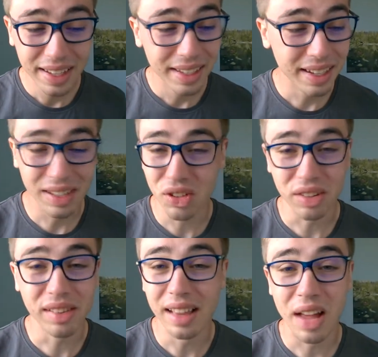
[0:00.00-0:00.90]

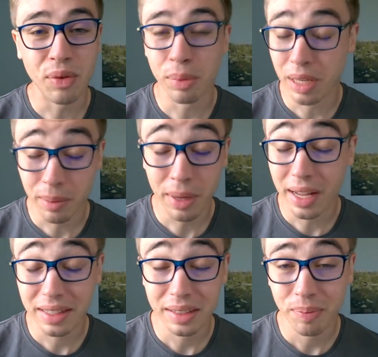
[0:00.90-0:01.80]
just laughably
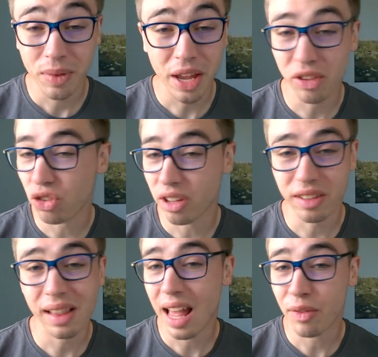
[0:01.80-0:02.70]
bad. It's
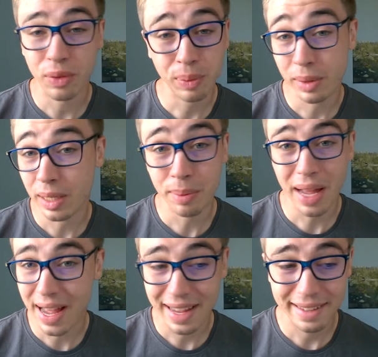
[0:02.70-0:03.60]
just laughably
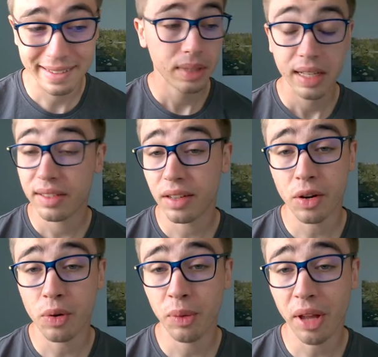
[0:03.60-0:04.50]
bad.
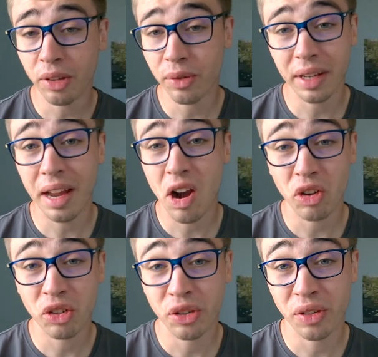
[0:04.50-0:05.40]
So none of the
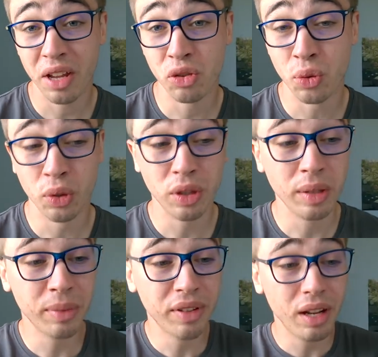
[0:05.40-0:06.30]
characters stay true to
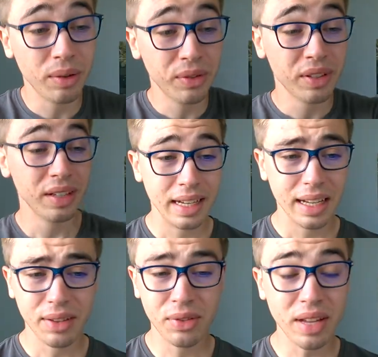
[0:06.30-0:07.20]
themselves.
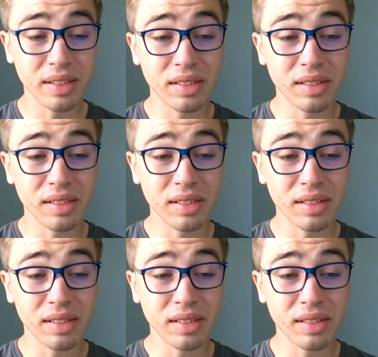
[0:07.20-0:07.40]
If this is